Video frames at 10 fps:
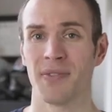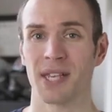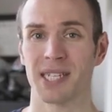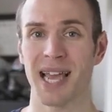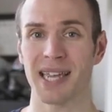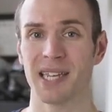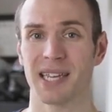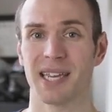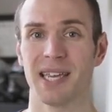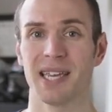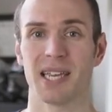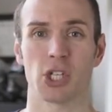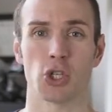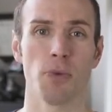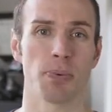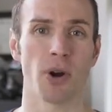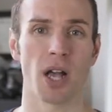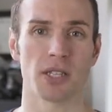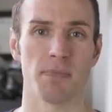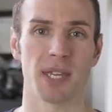The second key is super
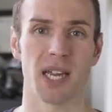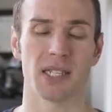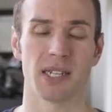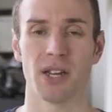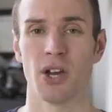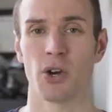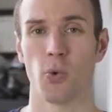awesome because it